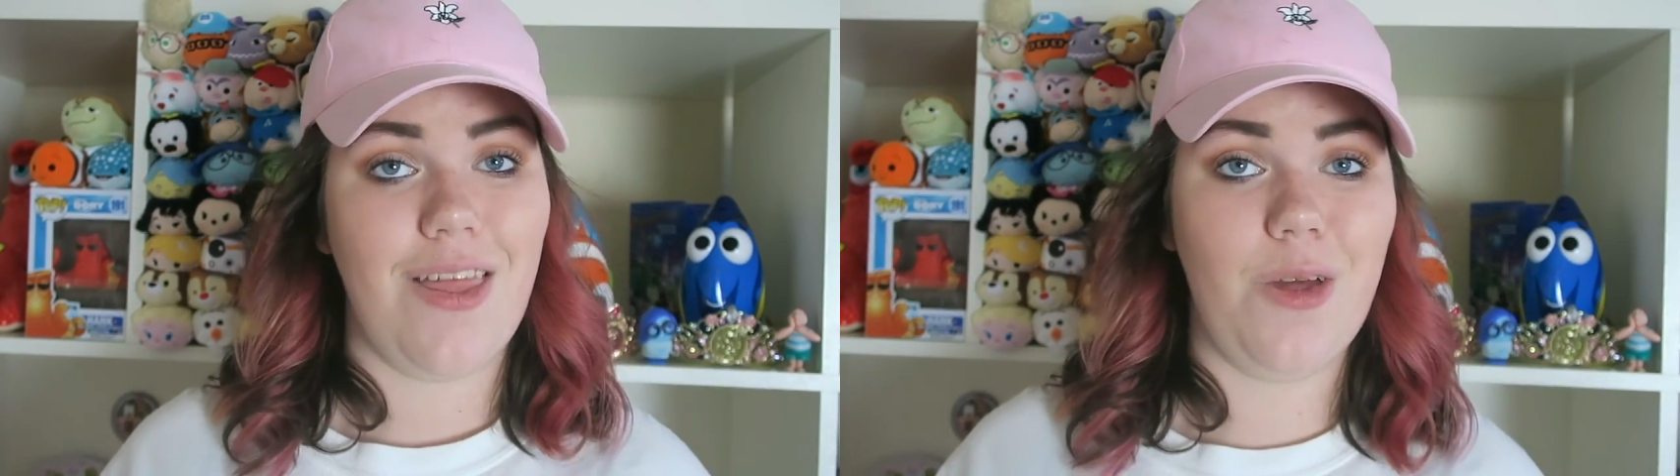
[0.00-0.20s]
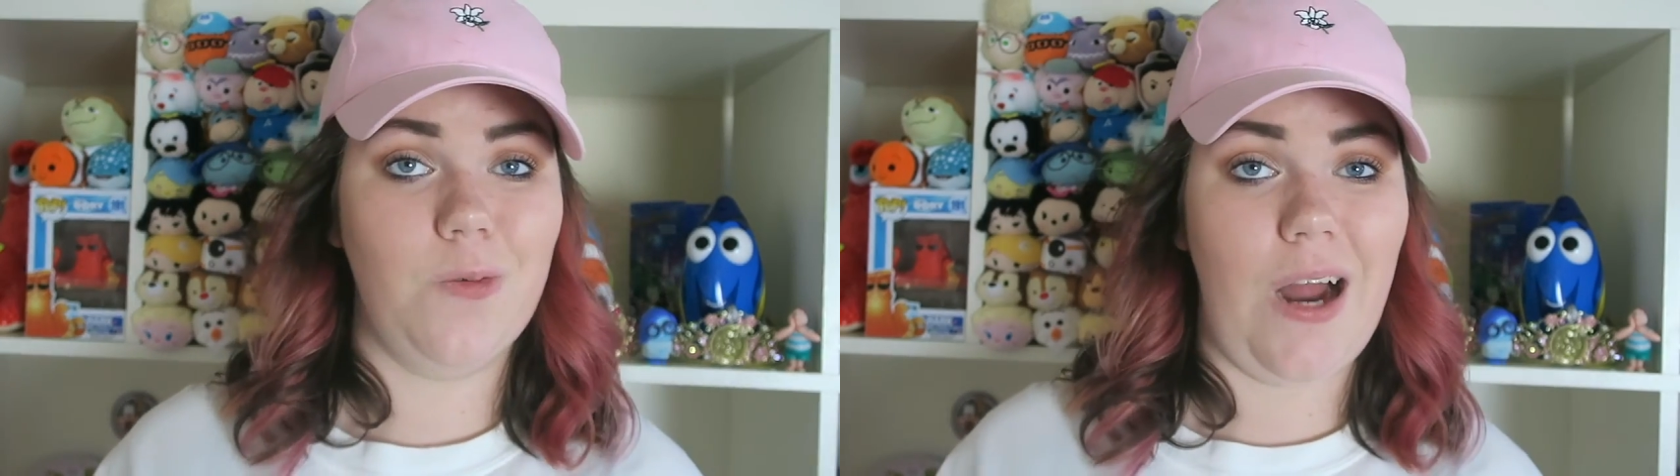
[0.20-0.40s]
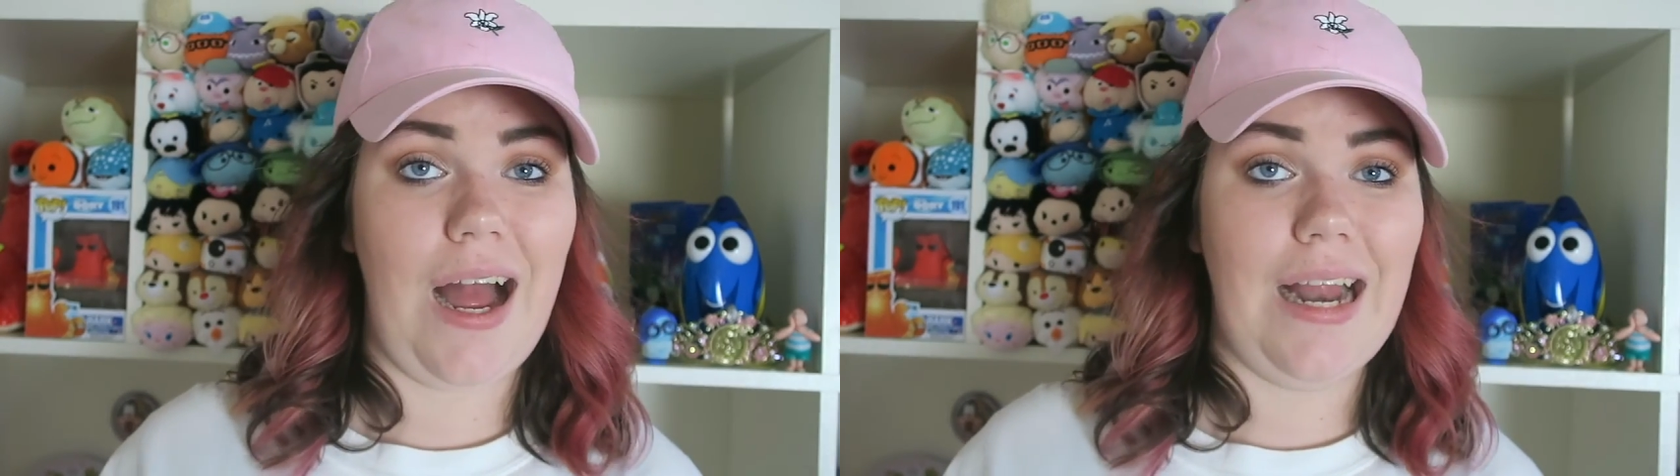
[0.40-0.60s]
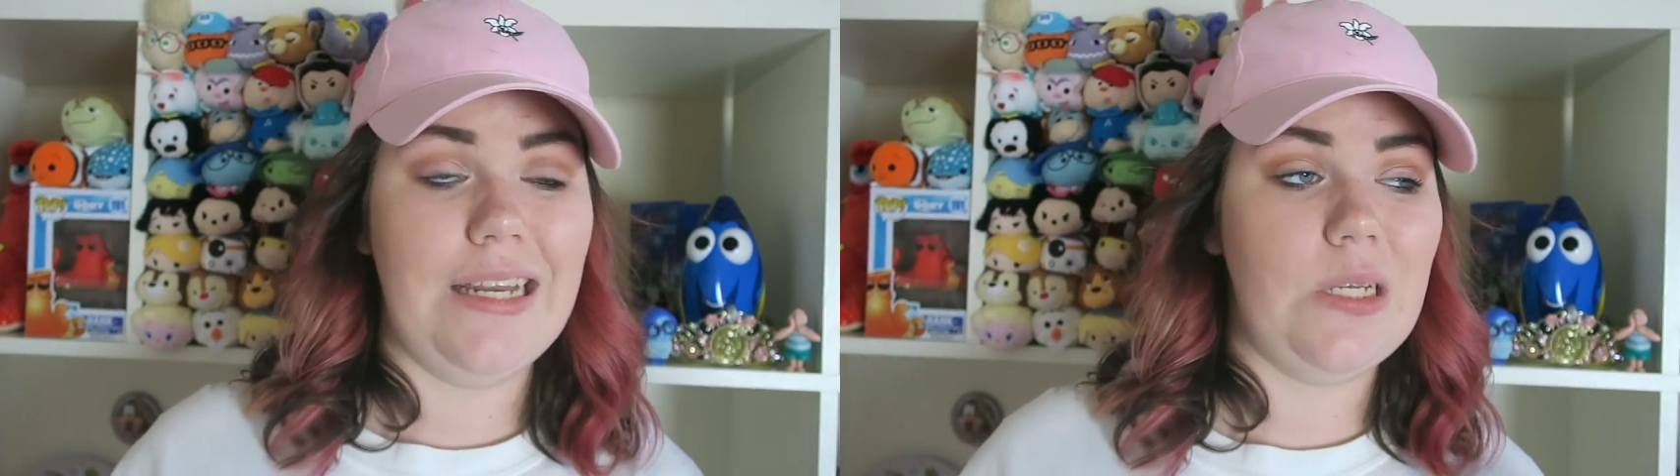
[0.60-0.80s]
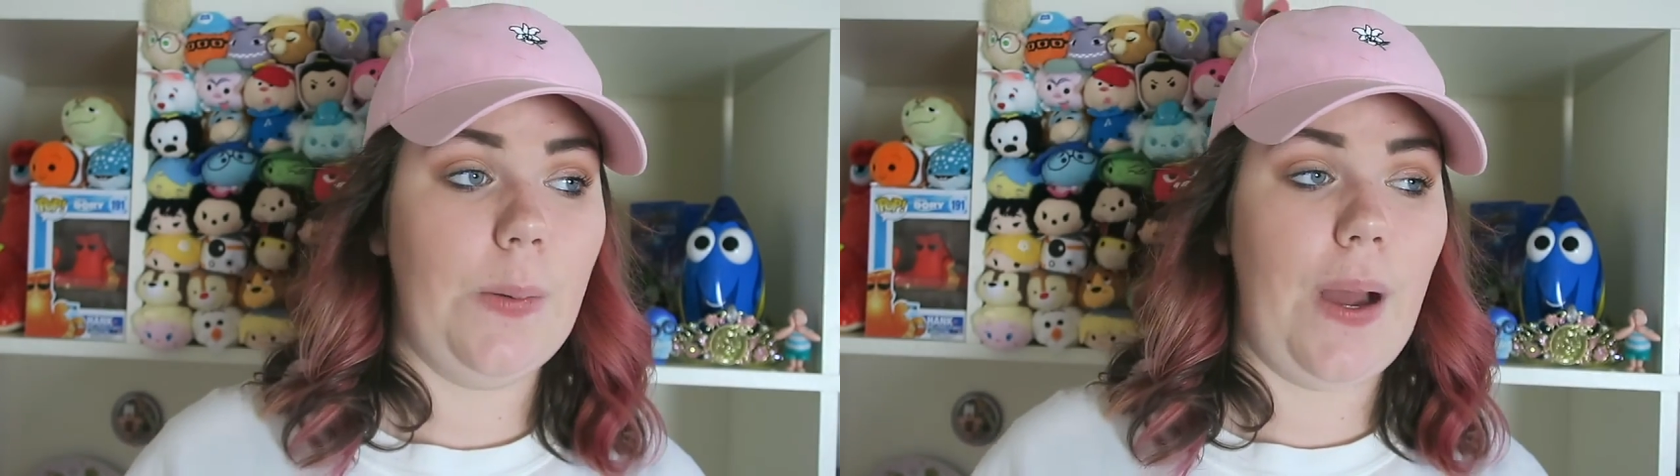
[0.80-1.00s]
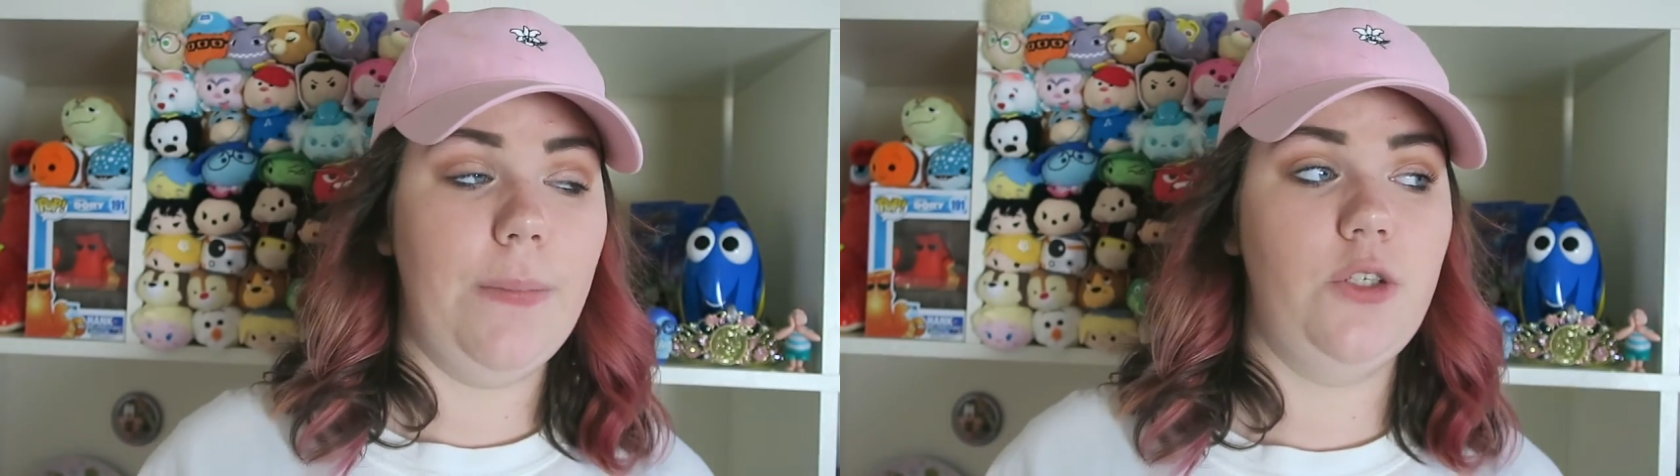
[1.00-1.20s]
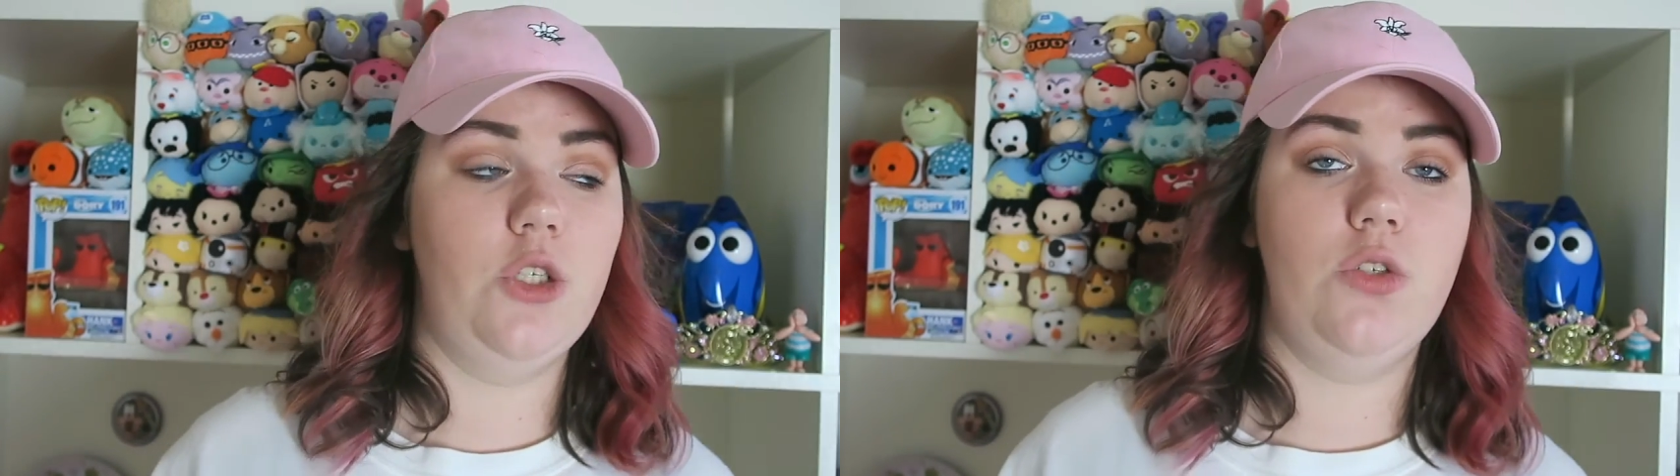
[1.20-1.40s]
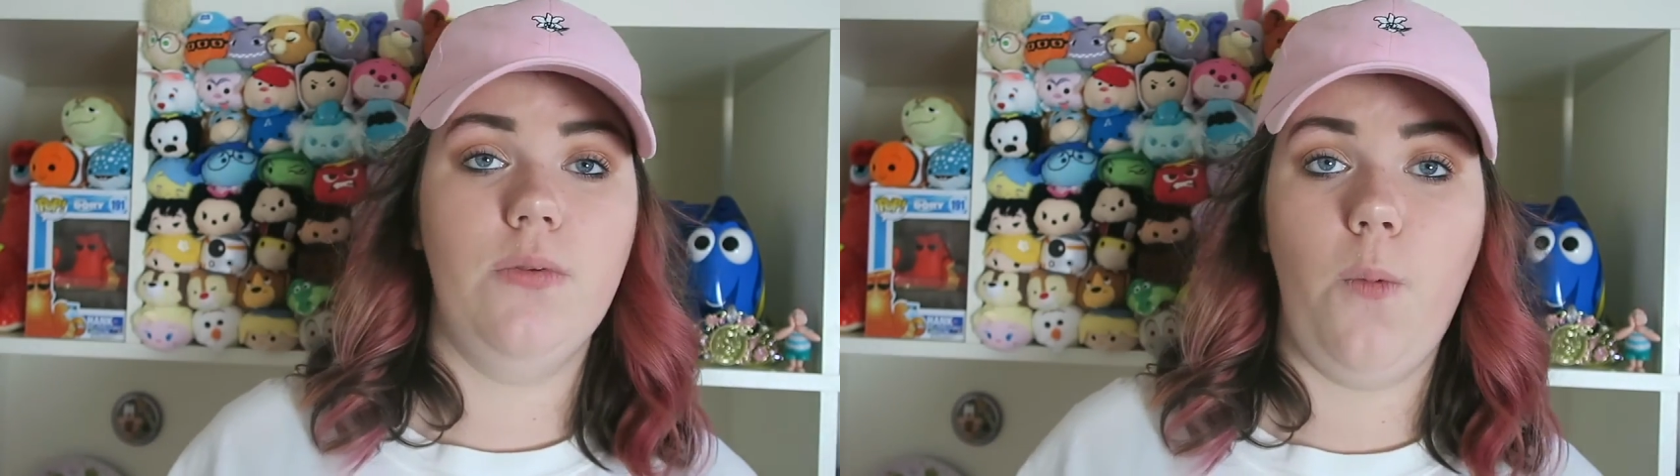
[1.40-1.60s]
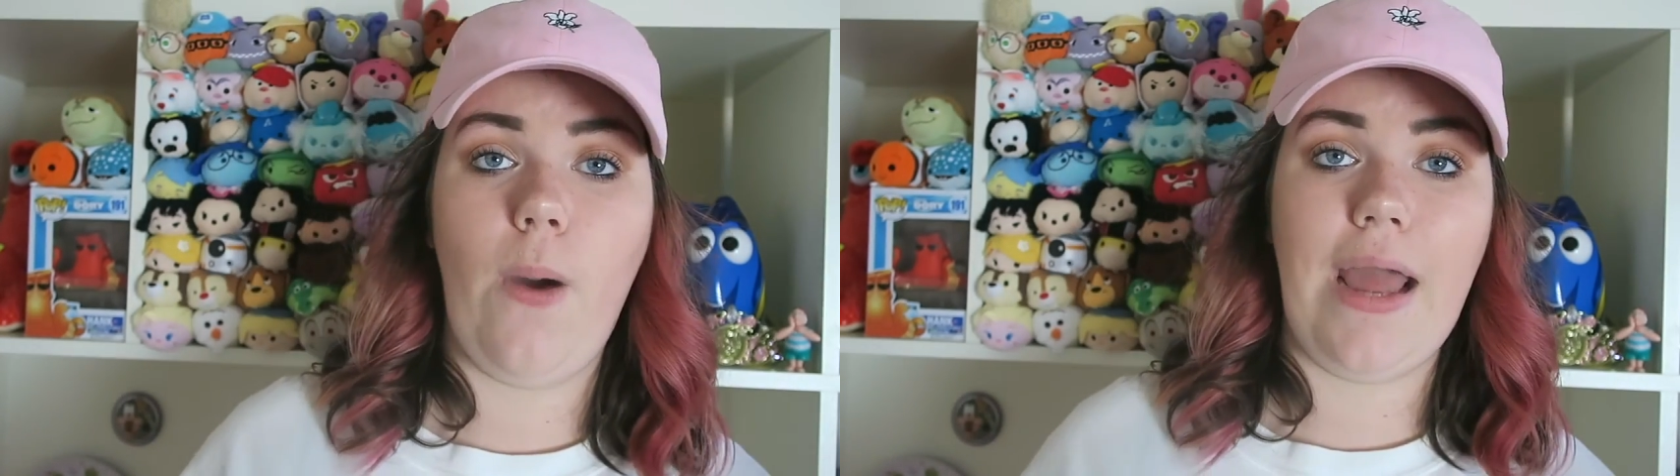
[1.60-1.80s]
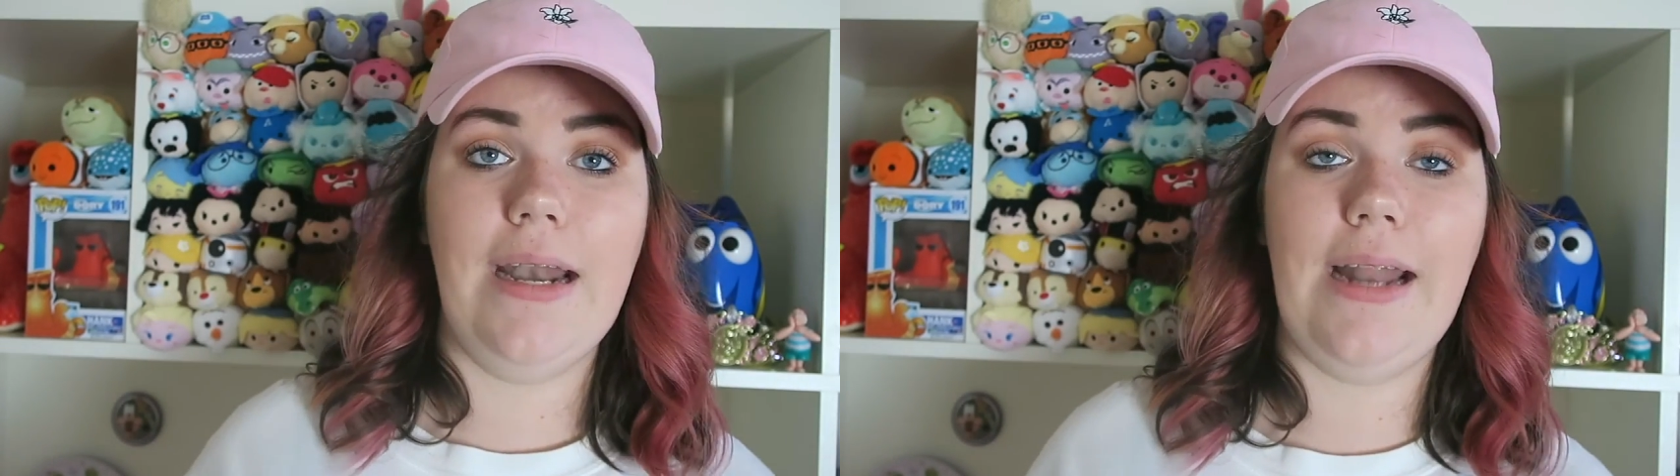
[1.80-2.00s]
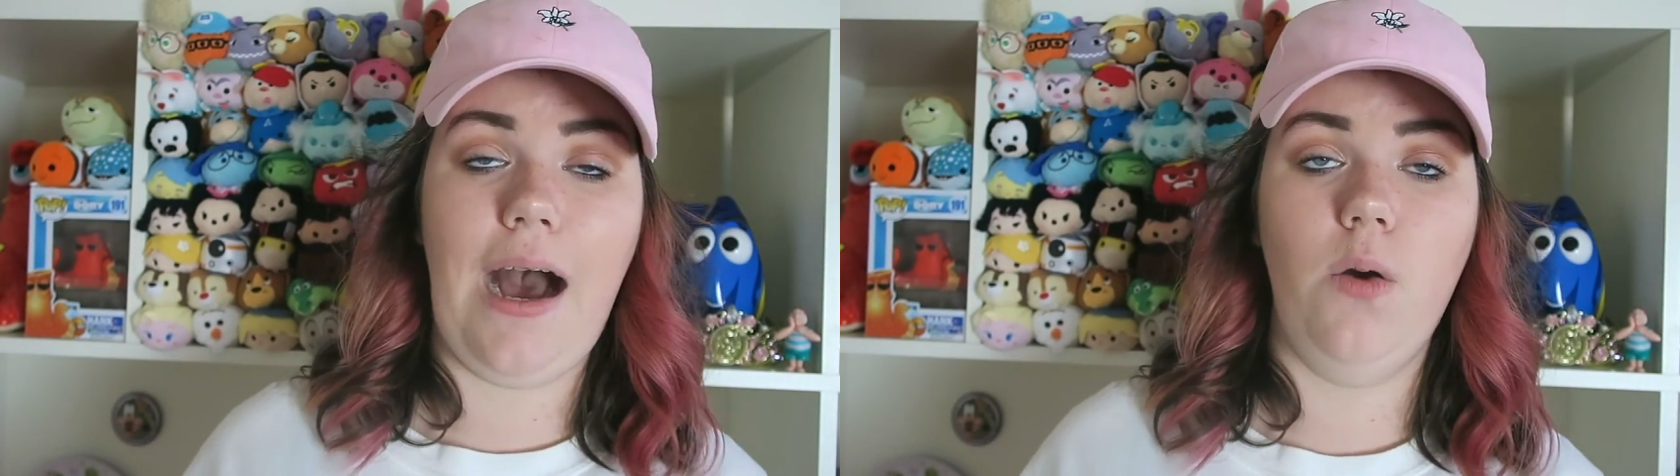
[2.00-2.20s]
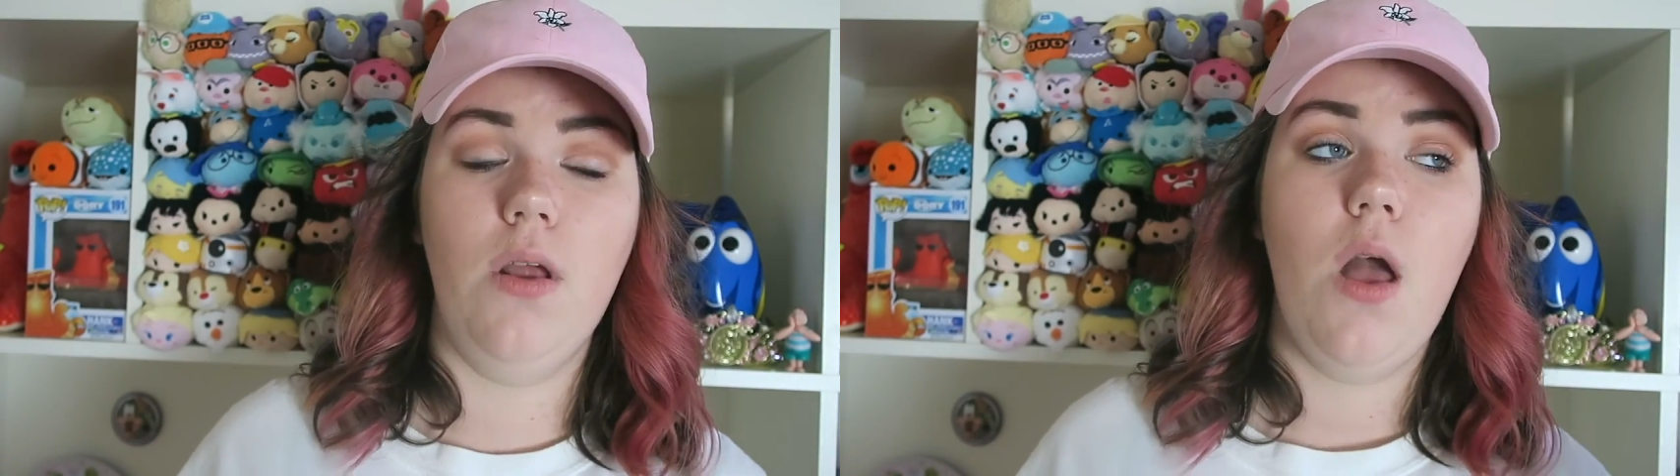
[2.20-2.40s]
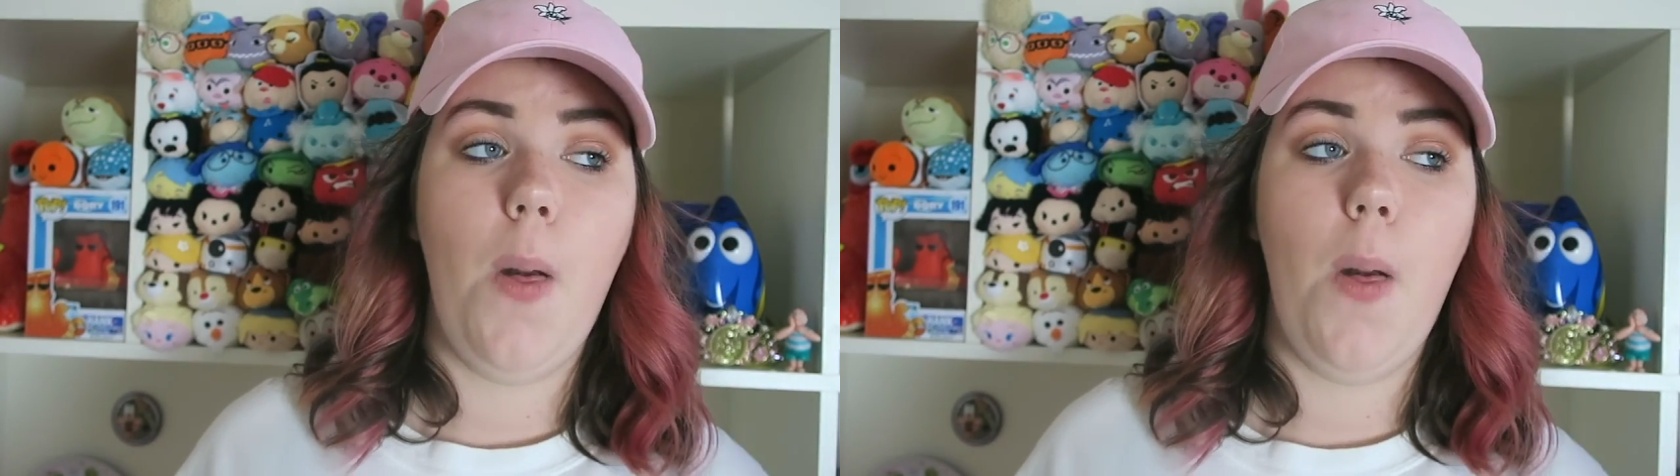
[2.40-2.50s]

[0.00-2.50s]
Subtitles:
the ride, so I would just wait it out